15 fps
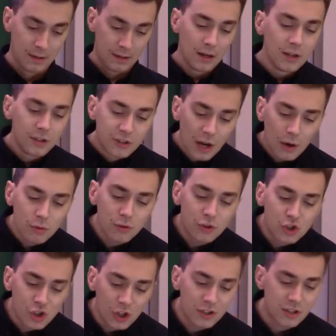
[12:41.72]
And
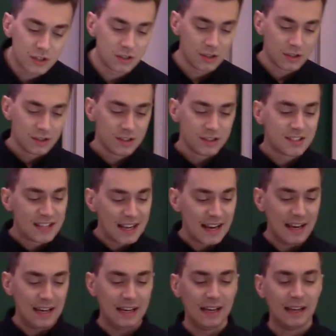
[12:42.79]
don't just
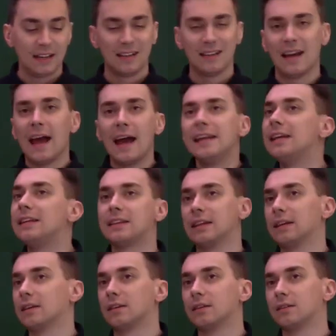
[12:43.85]
say
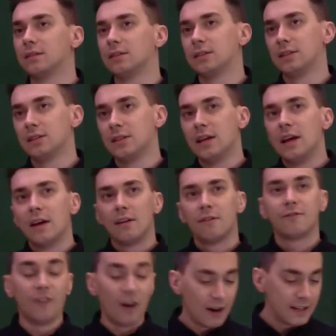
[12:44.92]
anything.
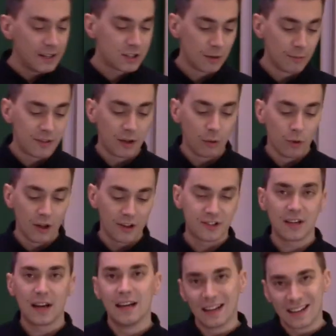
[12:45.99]
Find something worth
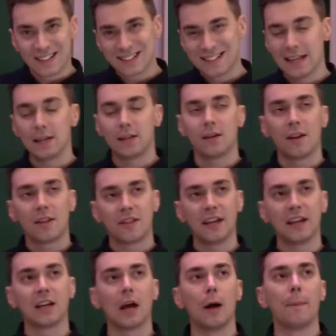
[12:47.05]
saying. Sit and
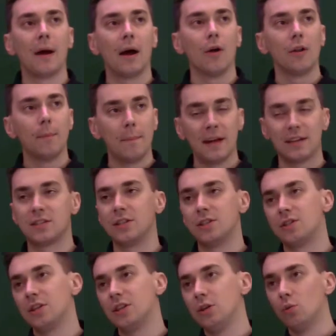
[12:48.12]
think about the message
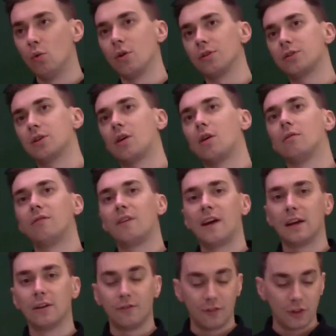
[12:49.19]
that you want to
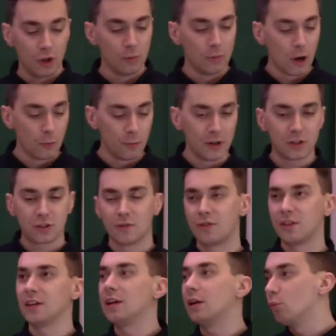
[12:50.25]
convey. A few moments of
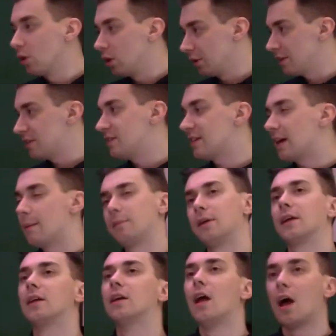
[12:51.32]
thinking, well, this is
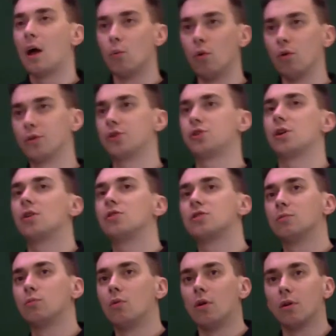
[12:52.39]
happening. I want to show
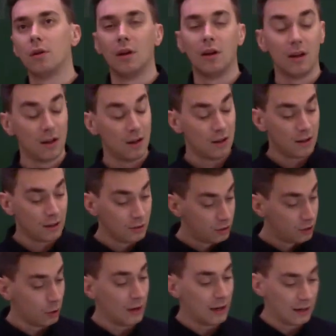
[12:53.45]
someone.
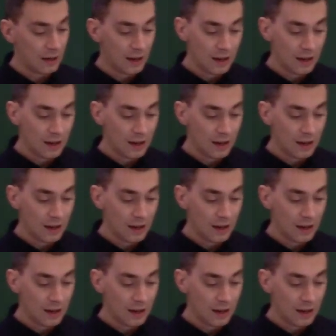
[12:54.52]
Do it.